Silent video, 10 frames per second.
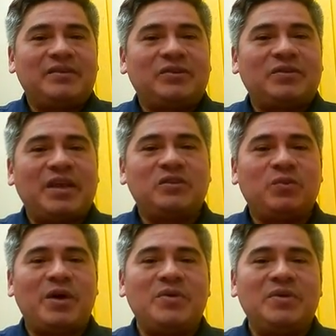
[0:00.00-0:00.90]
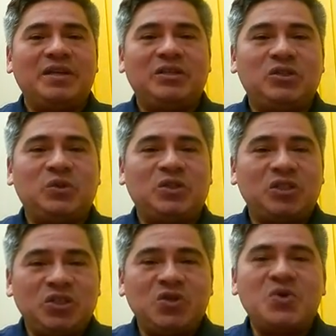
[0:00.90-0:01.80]
So that is why you need to
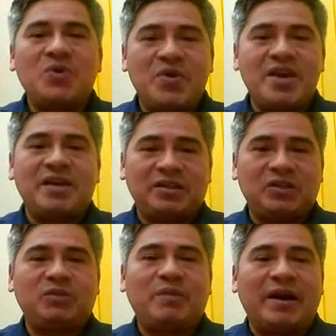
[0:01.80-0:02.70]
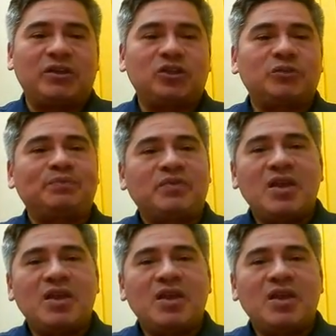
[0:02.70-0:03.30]
tune your ears to Spanish.